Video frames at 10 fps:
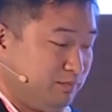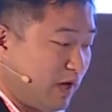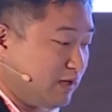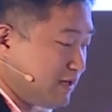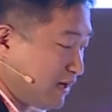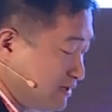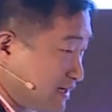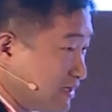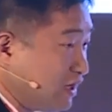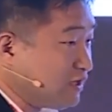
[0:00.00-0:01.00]
blockchain
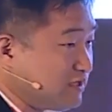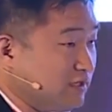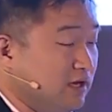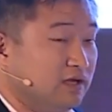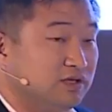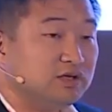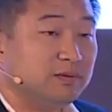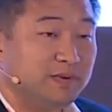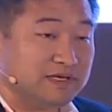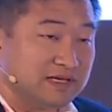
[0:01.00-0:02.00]
technology to the
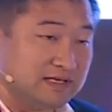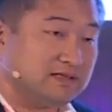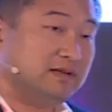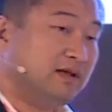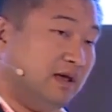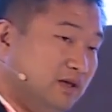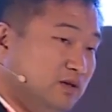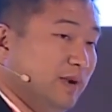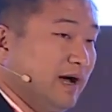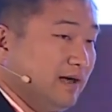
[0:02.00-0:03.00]
business in
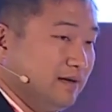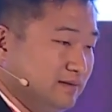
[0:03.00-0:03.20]
Dubai.